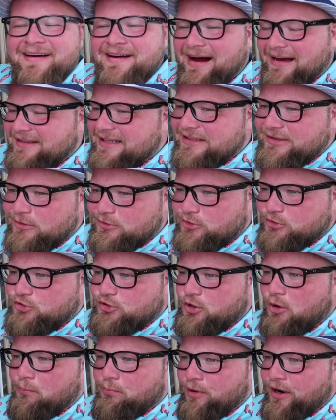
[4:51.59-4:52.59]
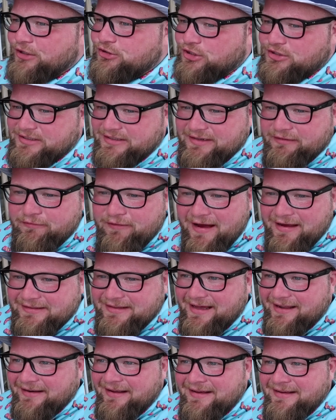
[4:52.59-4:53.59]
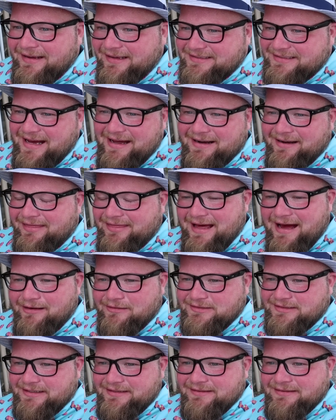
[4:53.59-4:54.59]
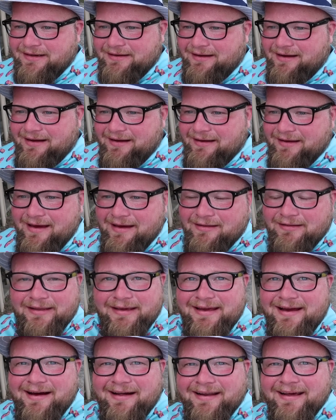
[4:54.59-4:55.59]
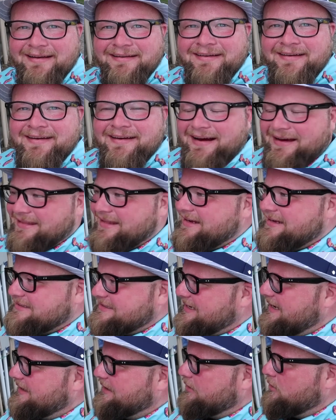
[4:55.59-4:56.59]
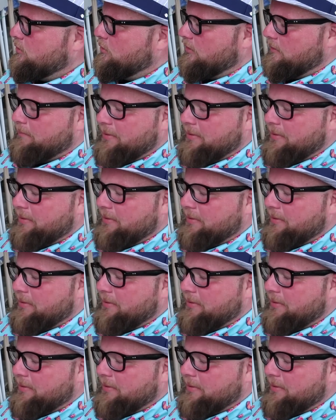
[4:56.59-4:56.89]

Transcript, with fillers: I think those are so precious, and the fact that it's got 1,000 LE on it, I think it's kind of cool.